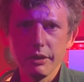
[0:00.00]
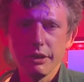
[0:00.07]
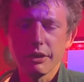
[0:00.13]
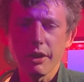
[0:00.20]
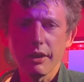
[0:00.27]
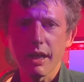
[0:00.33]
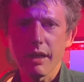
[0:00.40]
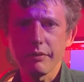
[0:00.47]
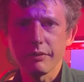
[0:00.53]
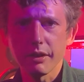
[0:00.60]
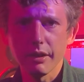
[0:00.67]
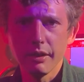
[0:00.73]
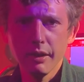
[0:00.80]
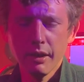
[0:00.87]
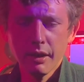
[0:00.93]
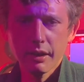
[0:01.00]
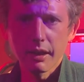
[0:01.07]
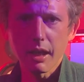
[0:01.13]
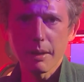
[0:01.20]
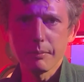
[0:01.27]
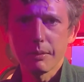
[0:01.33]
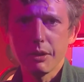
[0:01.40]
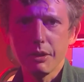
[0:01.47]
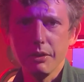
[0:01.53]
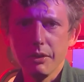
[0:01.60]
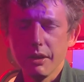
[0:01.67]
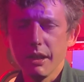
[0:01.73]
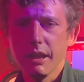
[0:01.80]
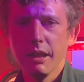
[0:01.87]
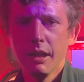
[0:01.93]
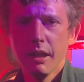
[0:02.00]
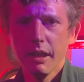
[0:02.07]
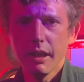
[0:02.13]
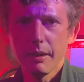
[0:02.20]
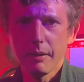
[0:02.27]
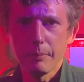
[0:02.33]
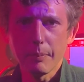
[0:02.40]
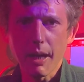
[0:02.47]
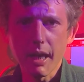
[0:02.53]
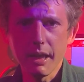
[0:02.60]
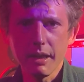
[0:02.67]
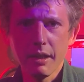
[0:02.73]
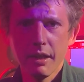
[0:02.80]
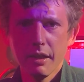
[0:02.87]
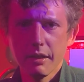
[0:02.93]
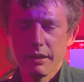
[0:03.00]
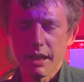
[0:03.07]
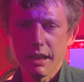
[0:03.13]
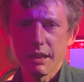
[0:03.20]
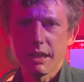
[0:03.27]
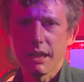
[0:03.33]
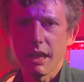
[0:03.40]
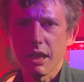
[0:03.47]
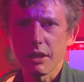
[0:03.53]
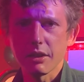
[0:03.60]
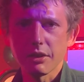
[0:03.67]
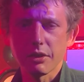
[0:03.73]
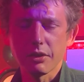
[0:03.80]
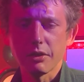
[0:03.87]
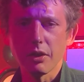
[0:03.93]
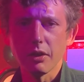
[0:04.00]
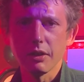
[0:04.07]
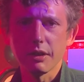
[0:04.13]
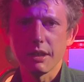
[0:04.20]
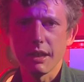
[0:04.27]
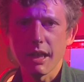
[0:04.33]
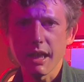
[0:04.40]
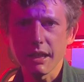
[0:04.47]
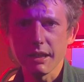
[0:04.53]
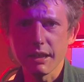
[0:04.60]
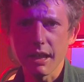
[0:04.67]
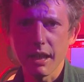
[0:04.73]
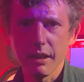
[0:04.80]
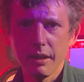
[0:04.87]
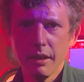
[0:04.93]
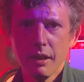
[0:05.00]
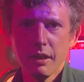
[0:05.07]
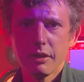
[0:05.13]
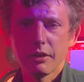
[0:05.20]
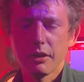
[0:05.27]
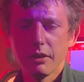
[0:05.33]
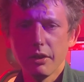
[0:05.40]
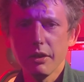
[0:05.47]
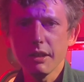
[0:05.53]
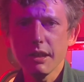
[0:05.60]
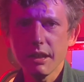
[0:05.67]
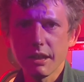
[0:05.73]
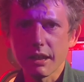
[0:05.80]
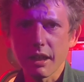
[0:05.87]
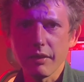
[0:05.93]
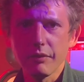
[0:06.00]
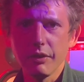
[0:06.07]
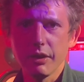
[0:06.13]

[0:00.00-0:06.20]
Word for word: You don't have to come to uni and pay tens of thousands of dollars in debt to learn this stuff.